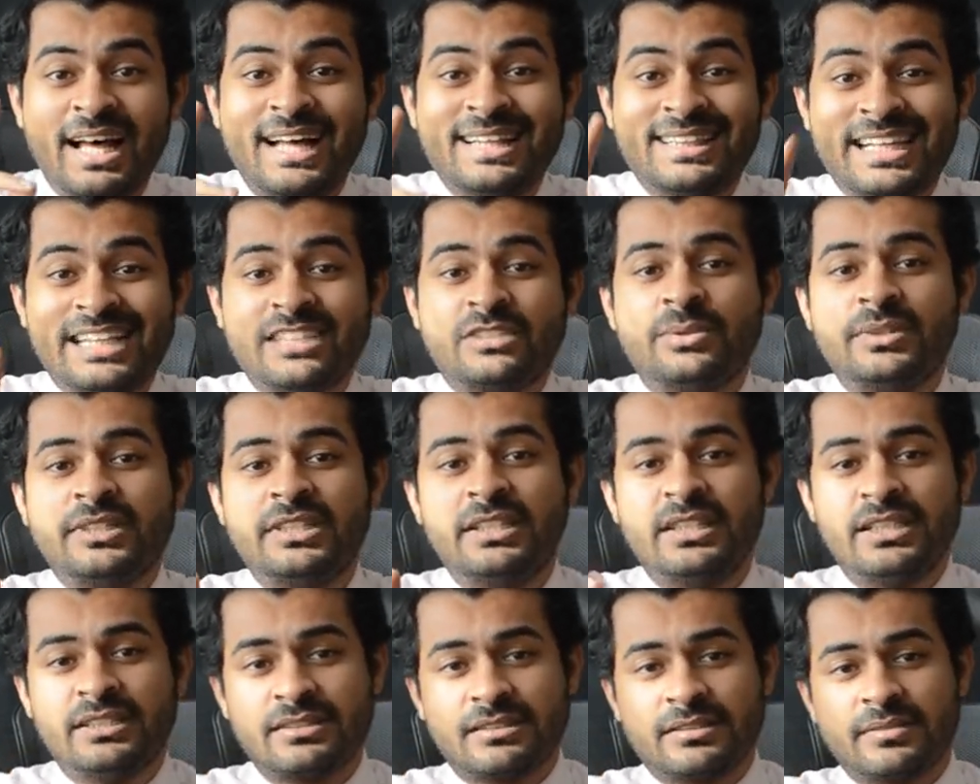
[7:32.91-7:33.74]
That's what it
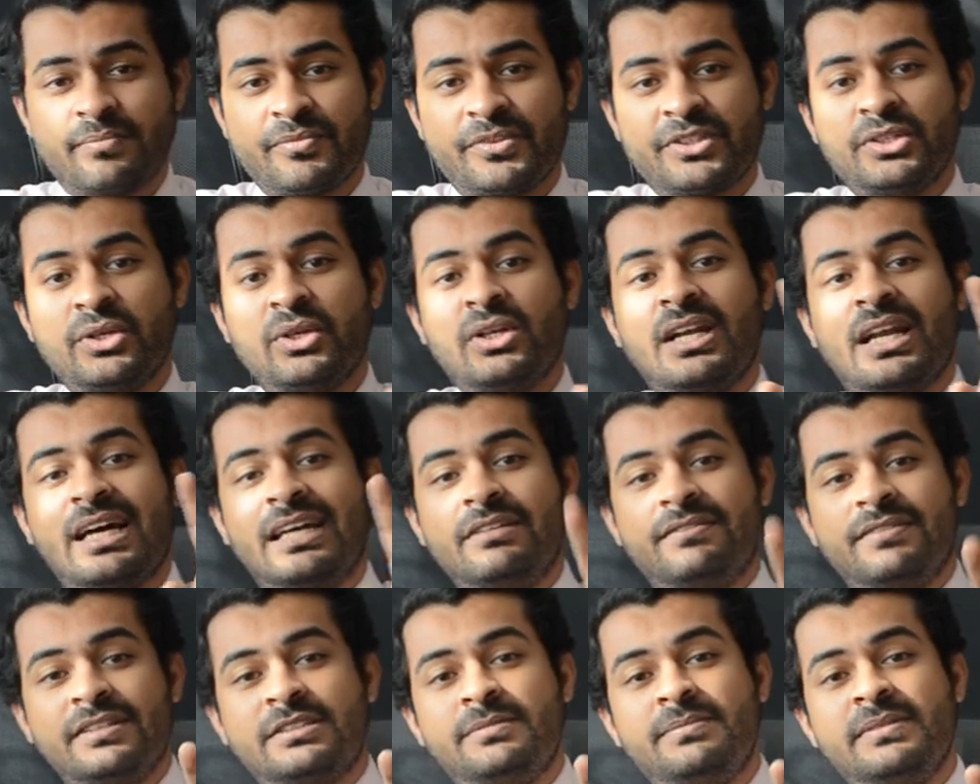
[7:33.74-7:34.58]
does. Your
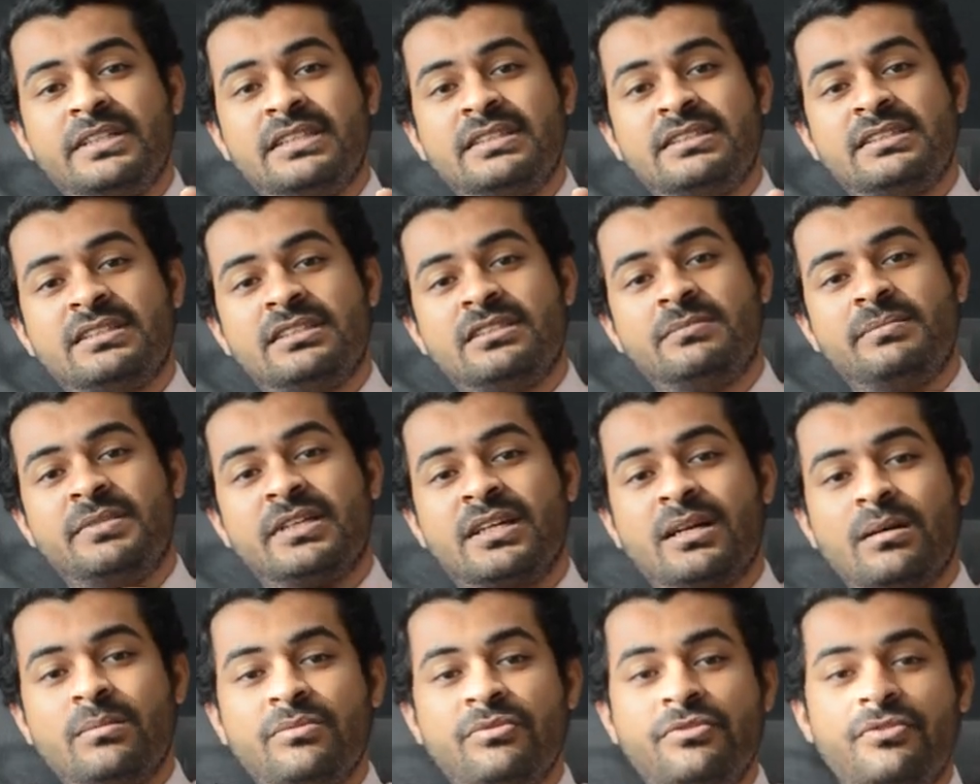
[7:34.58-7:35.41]
life experiences
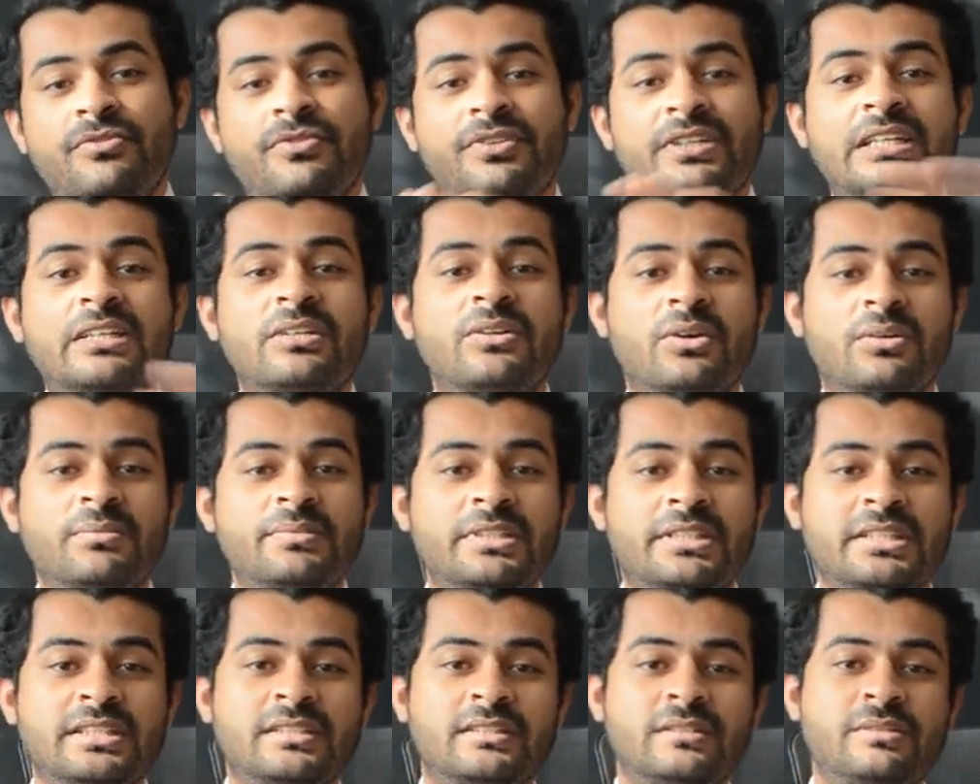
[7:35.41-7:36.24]
become free raw
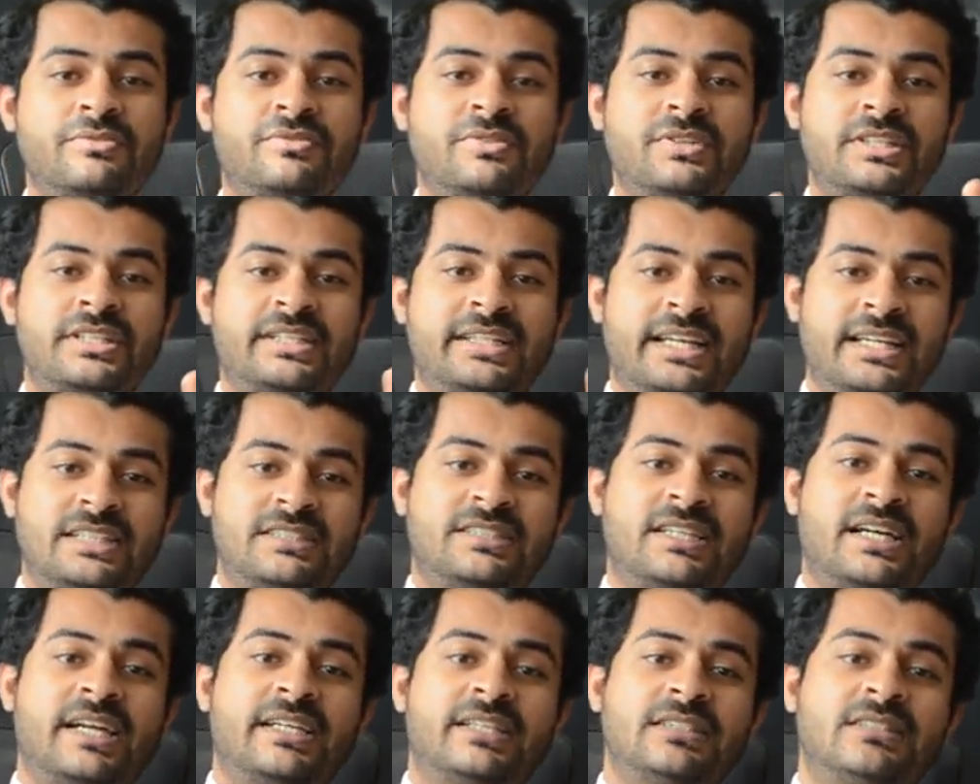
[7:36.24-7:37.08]
material for tech
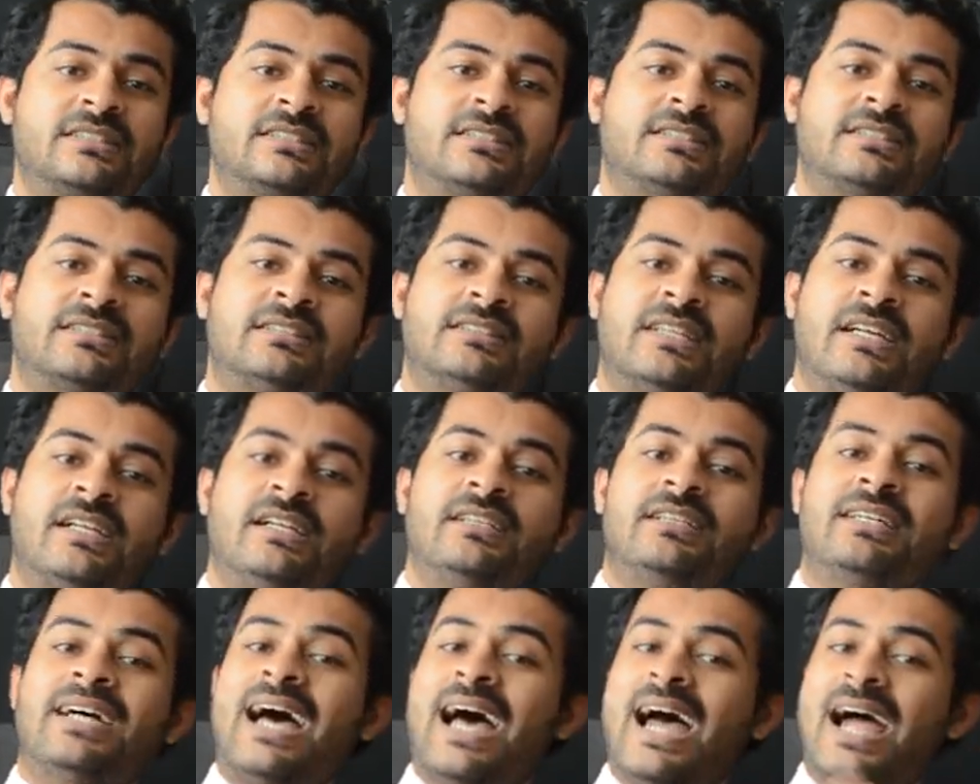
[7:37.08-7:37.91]
giants to
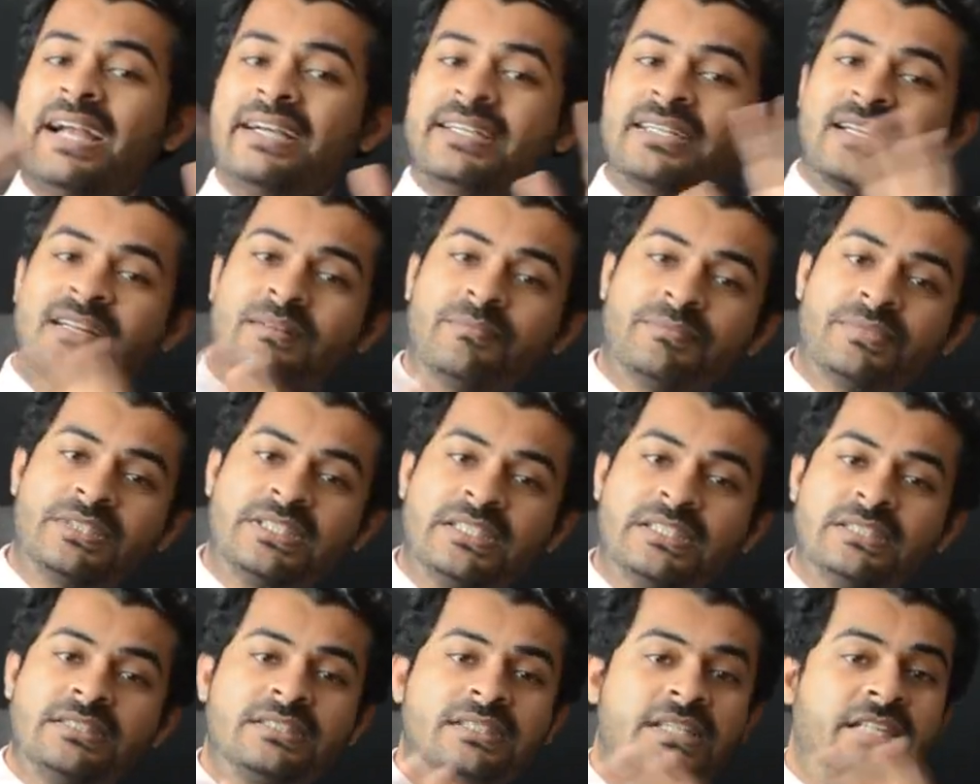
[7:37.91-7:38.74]
sell to ad
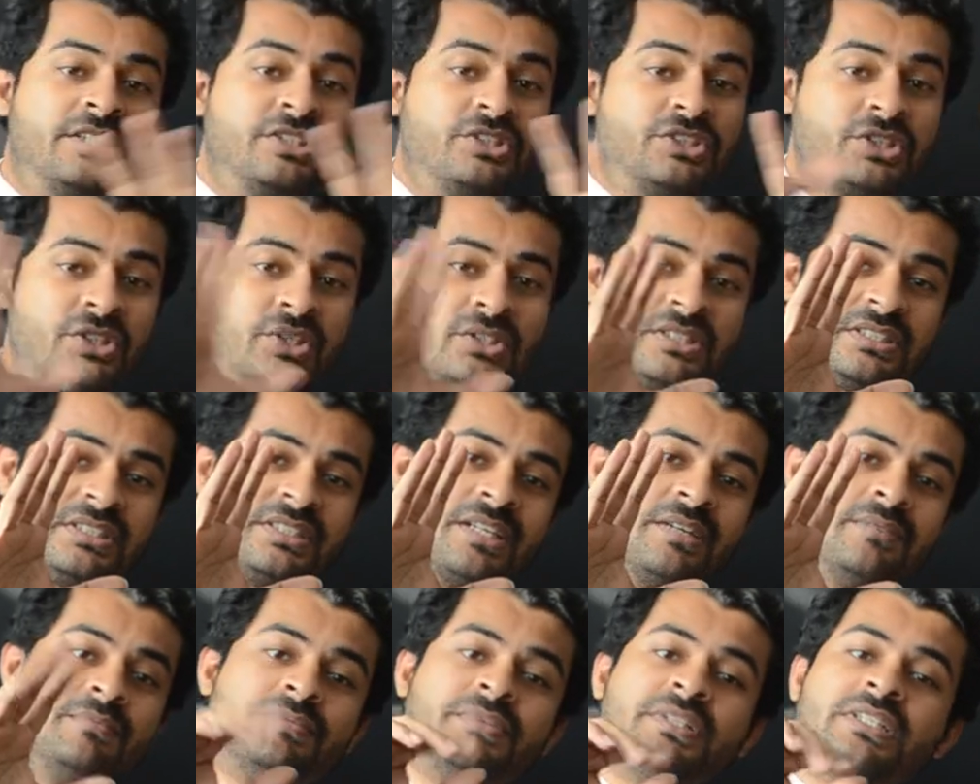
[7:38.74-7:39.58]
companies, insurance
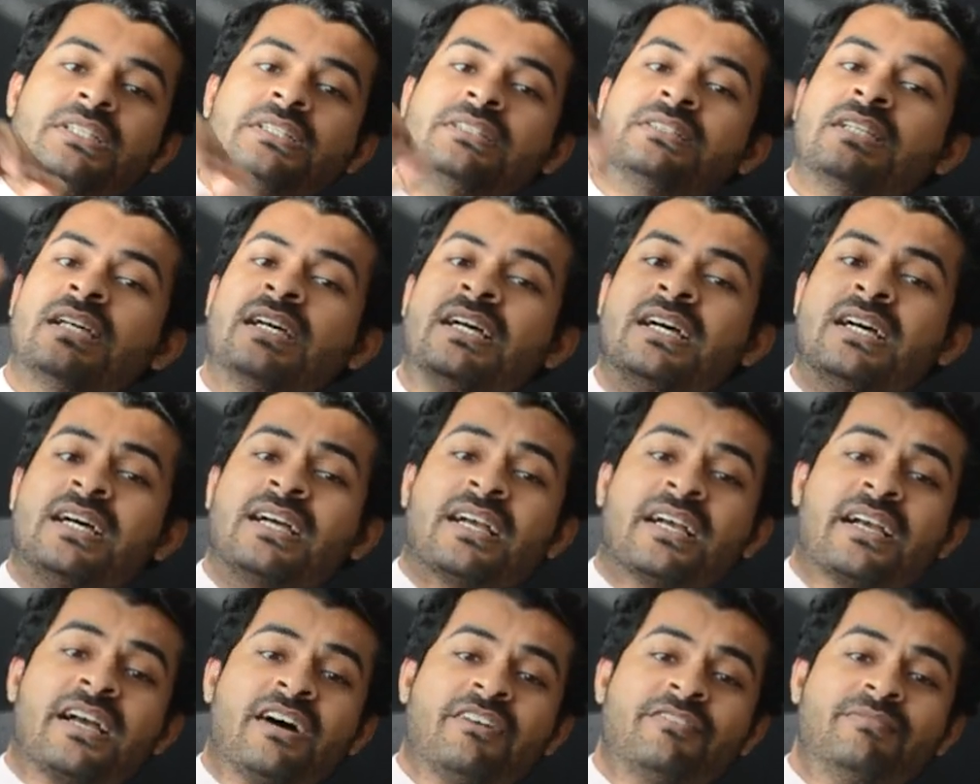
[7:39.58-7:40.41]
companies,
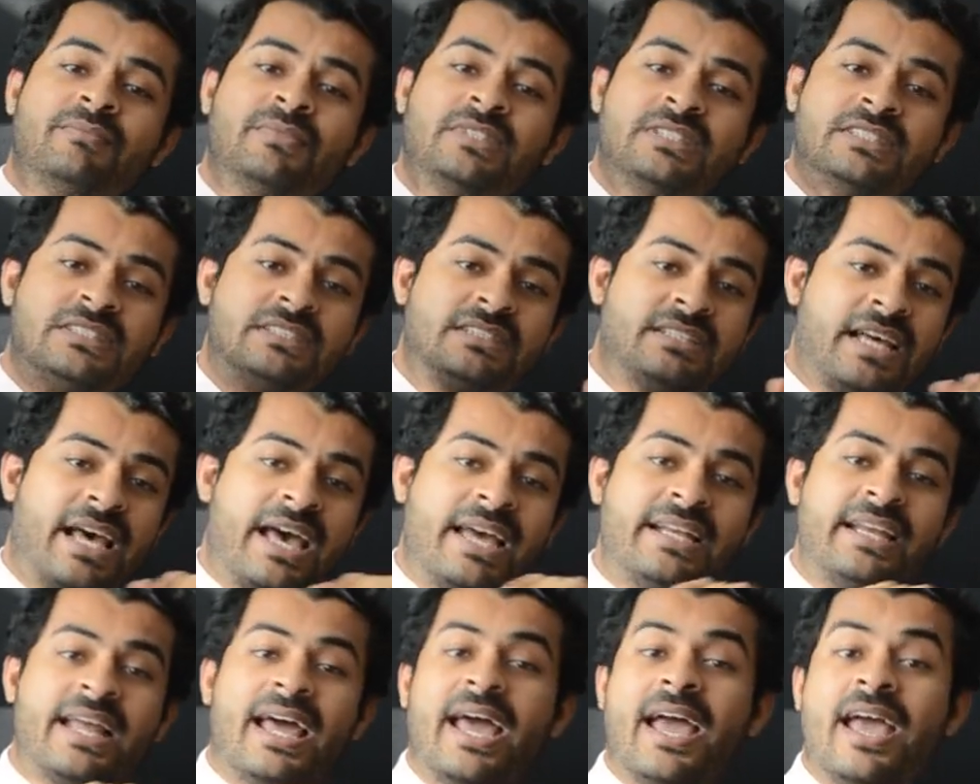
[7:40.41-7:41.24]
governments,
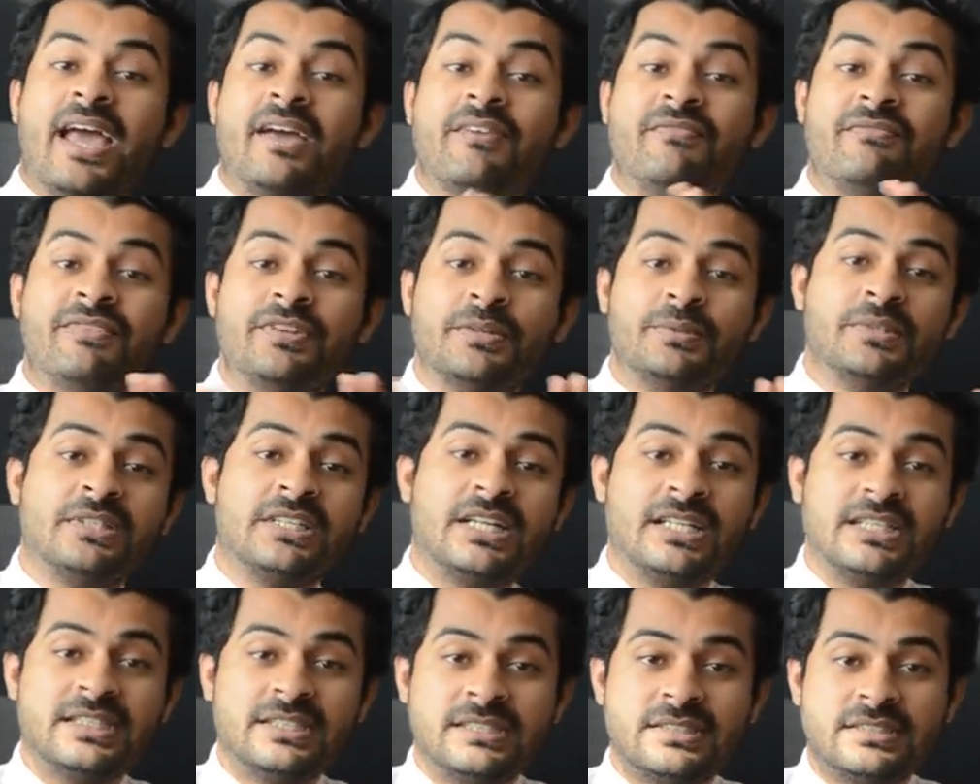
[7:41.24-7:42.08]
and everyone
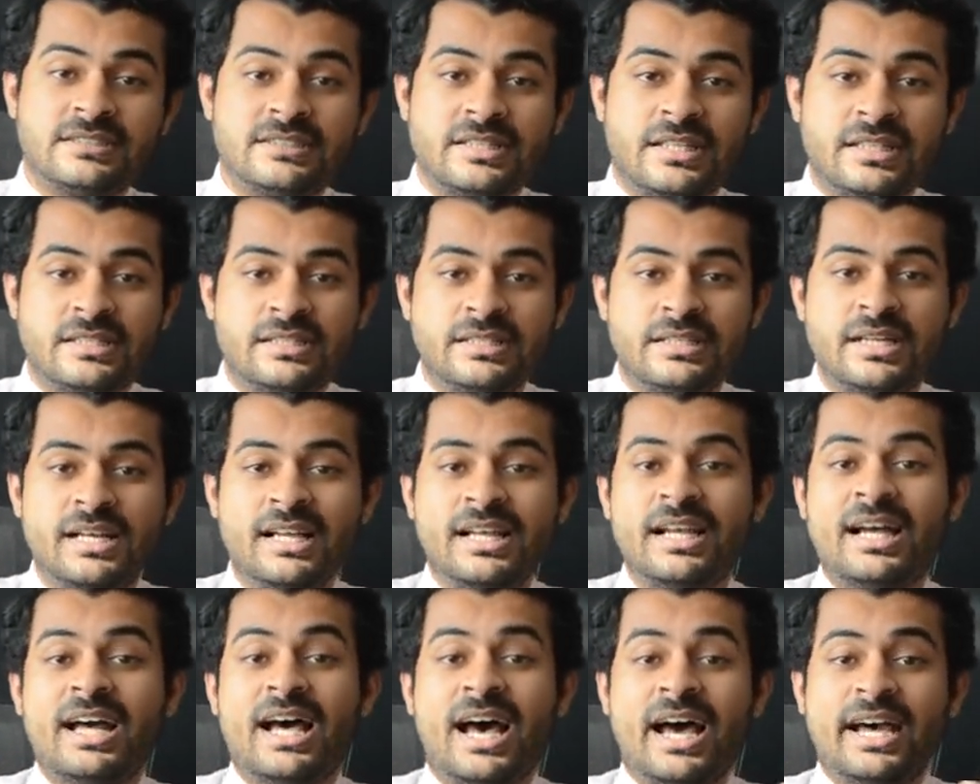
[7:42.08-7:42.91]
under the
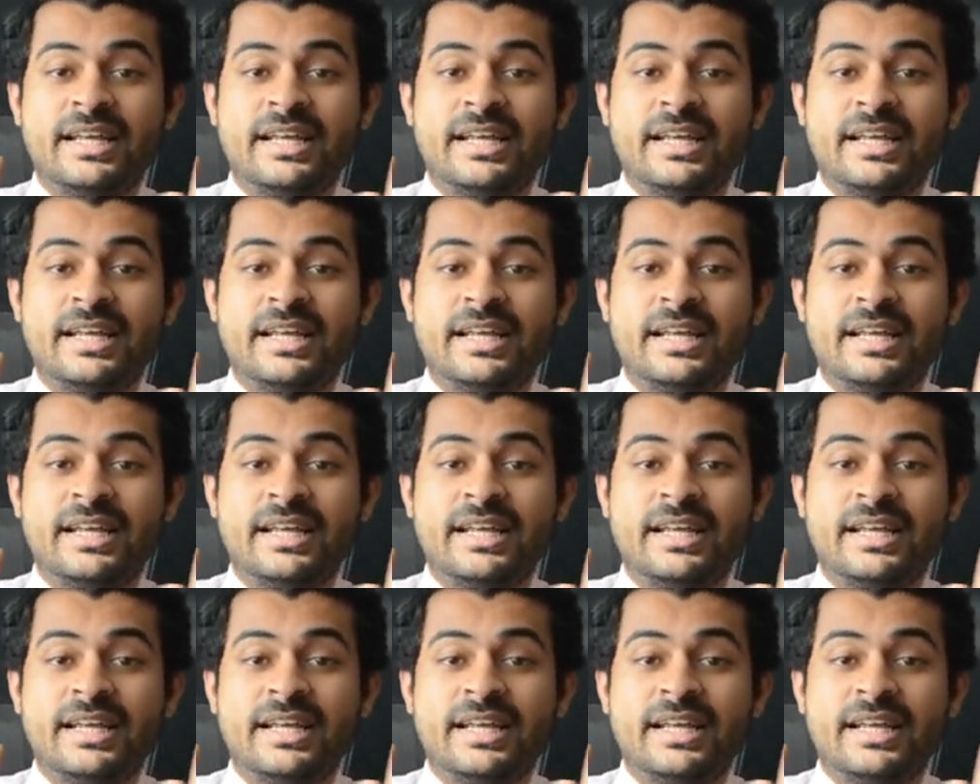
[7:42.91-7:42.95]
sun.